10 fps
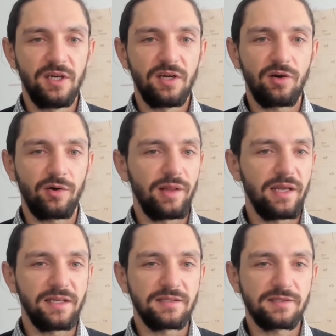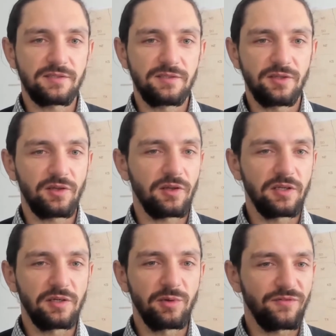correlates not
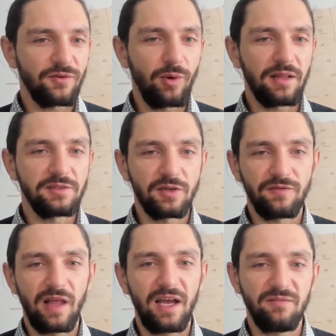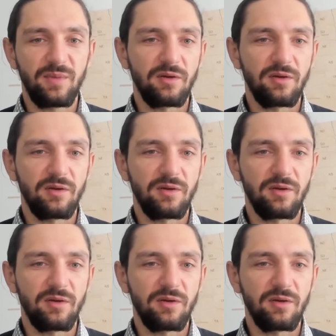only with quality of life,